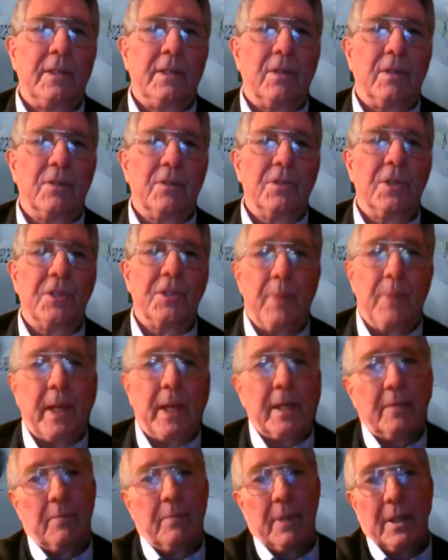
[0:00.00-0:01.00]
you know, because this
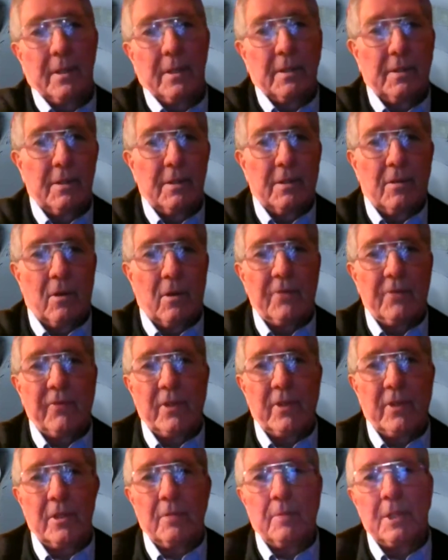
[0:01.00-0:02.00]
man had been in the North
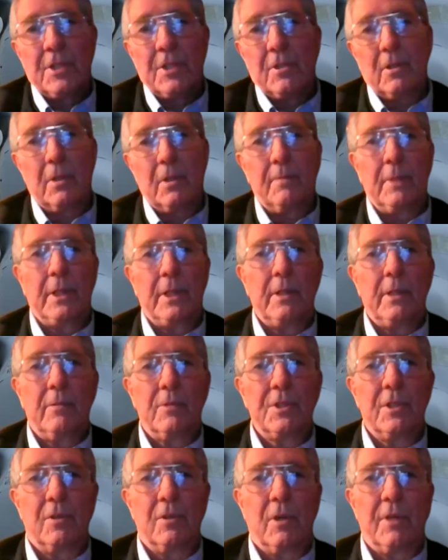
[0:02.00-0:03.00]
Vietnamese Army. He
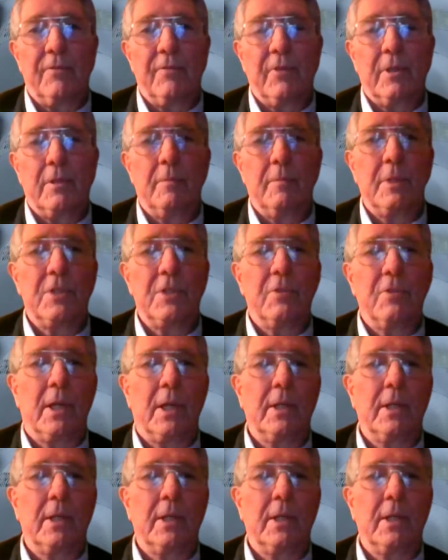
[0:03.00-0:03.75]
was a North Vietnamese